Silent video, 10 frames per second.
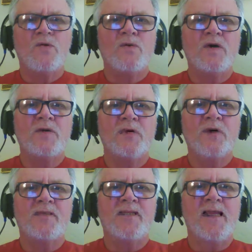one
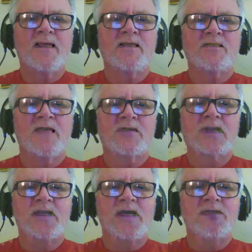person has over the
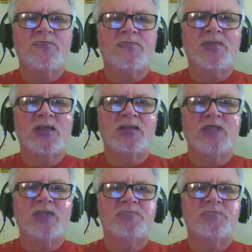life of another.